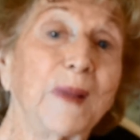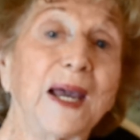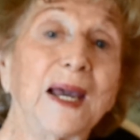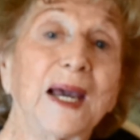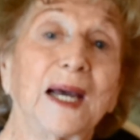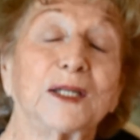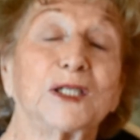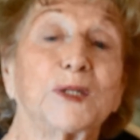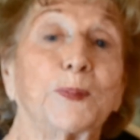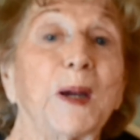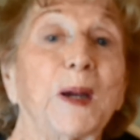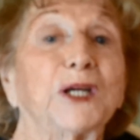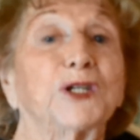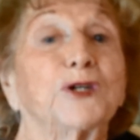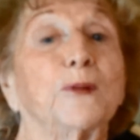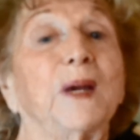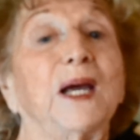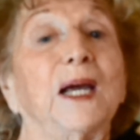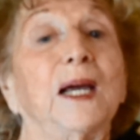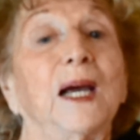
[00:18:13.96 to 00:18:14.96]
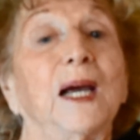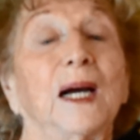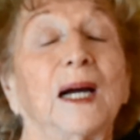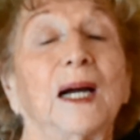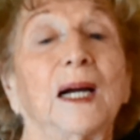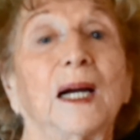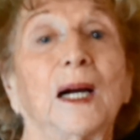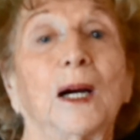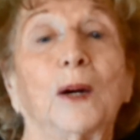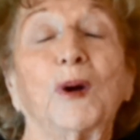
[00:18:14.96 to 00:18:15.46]
and speak to me
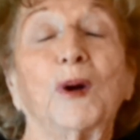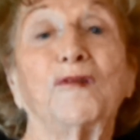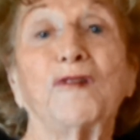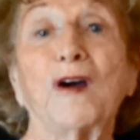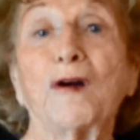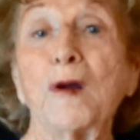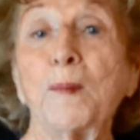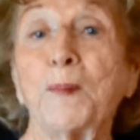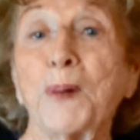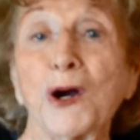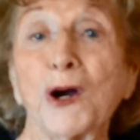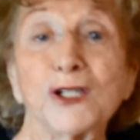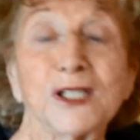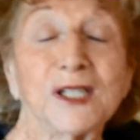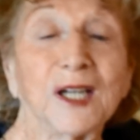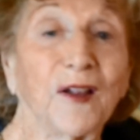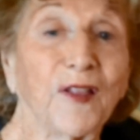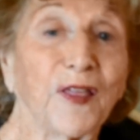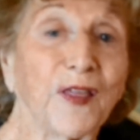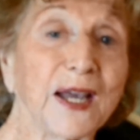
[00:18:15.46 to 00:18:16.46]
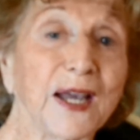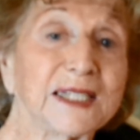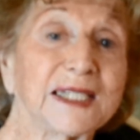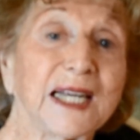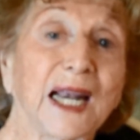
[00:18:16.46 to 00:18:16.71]
with very personal things,